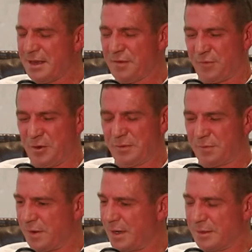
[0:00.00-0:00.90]
He had a few
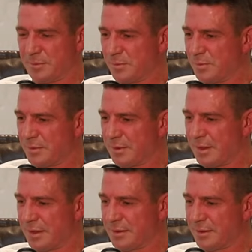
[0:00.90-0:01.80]
funny
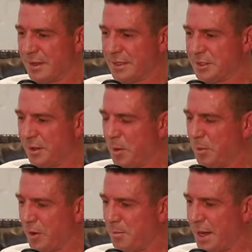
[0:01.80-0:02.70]
things. I
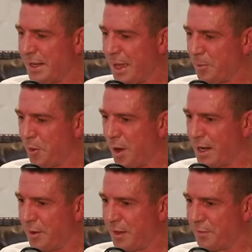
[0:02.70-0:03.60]
remember he got Matty
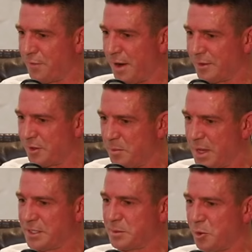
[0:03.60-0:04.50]
Capuano out the front and got a
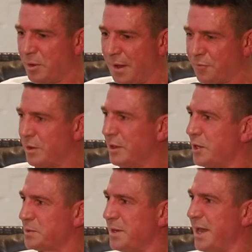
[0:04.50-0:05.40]
medicine ball after a
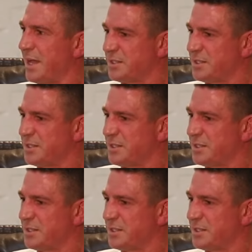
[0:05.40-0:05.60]
loss one day.